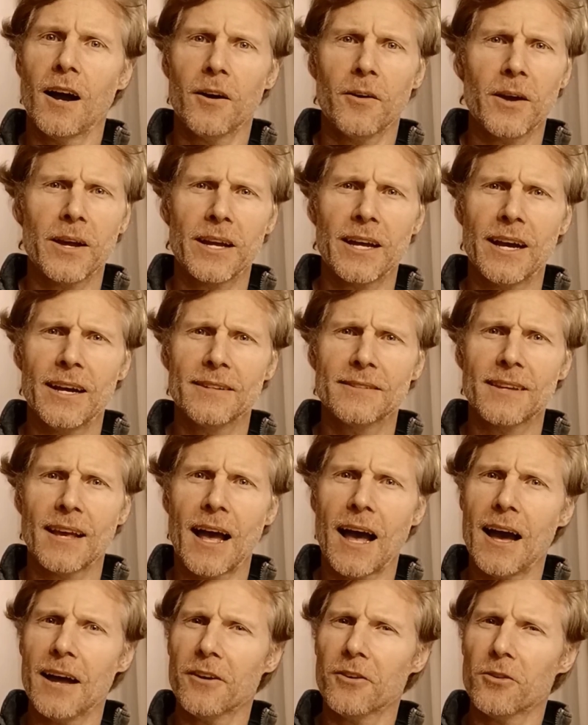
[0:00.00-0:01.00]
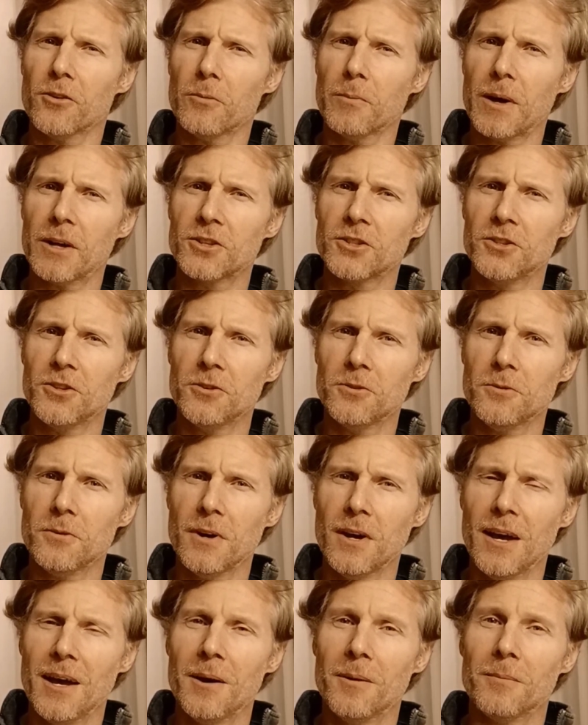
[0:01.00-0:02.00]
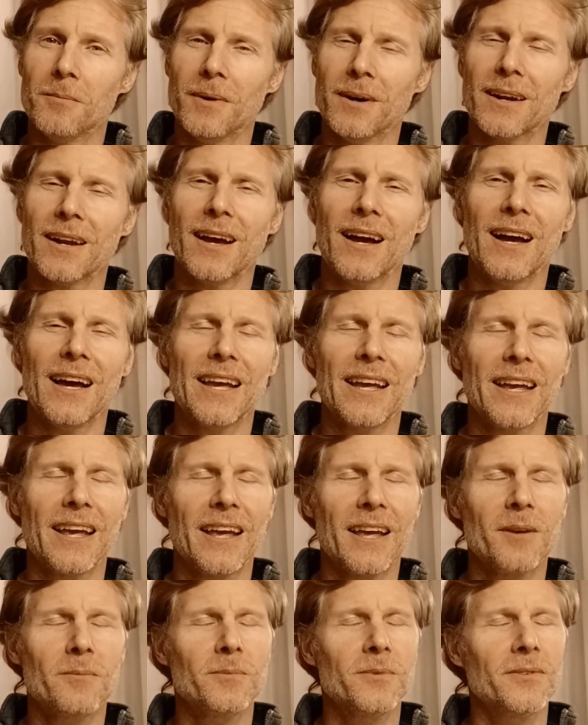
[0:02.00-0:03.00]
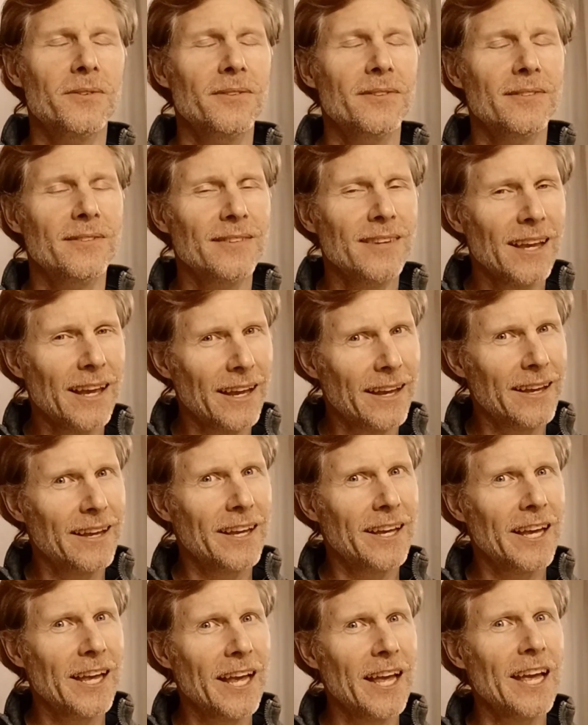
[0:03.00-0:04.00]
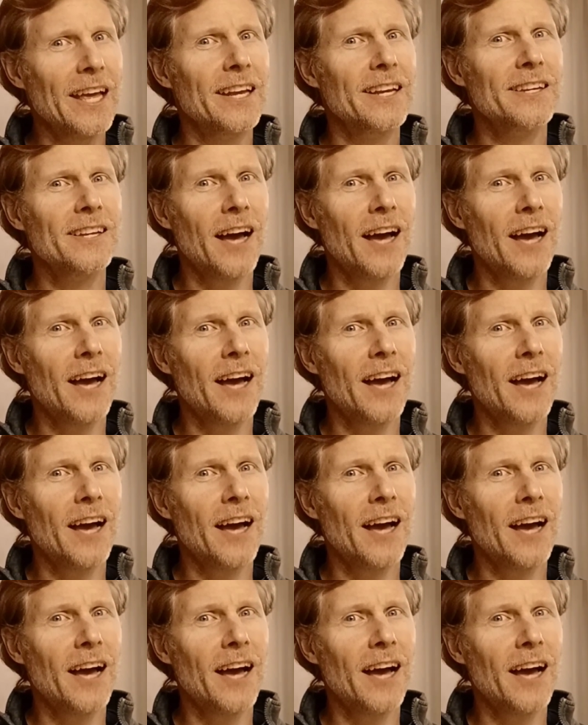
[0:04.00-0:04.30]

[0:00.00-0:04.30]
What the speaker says: All right, guys, I don't know about you, but I am sick and